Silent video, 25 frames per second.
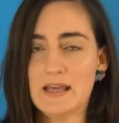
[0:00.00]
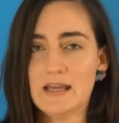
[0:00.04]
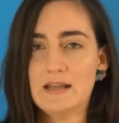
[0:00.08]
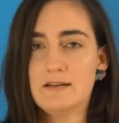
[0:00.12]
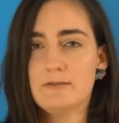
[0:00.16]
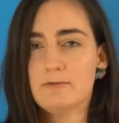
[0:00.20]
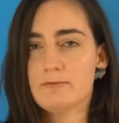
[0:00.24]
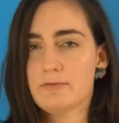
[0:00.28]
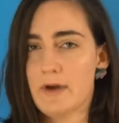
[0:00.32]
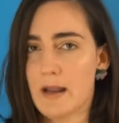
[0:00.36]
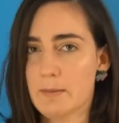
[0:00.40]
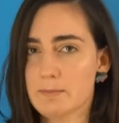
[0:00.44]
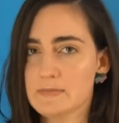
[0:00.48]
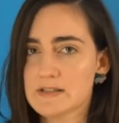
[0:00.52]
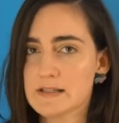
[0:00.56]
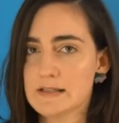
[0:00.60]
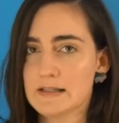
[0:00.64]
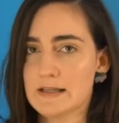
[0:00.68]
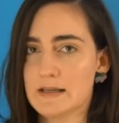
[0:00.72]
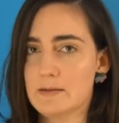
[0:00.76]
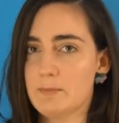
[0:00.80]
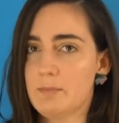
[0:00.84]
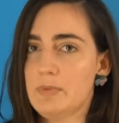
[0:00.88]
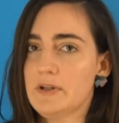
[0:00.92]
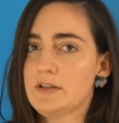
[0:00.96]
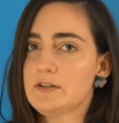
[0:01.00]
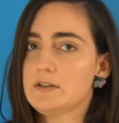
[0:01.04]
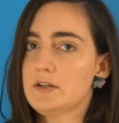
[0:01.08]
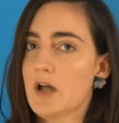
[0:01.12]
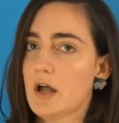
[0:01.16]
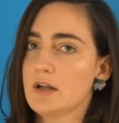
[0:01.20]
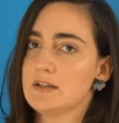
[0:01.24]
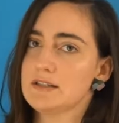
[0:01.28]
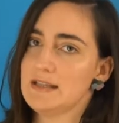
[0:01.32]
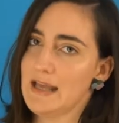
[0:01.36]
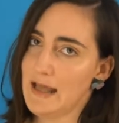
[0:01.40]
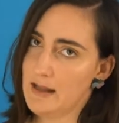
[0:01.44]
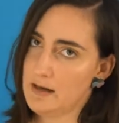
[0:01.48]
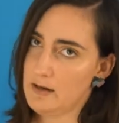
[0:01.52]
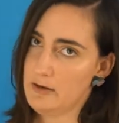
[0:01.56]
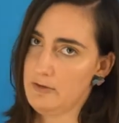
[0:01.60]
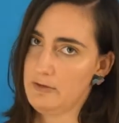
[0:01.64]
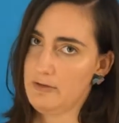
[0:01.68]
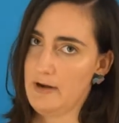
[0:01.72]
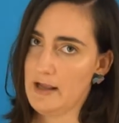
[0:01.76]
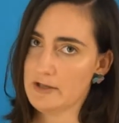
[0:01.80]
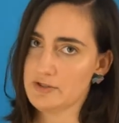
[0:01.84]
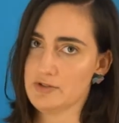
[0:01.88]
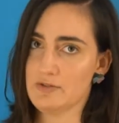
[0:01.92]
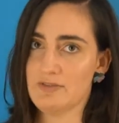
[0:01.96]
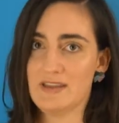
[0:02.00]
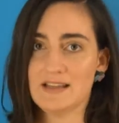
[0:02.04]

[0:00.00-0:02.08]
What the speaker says: in REM sleep but not get an erection.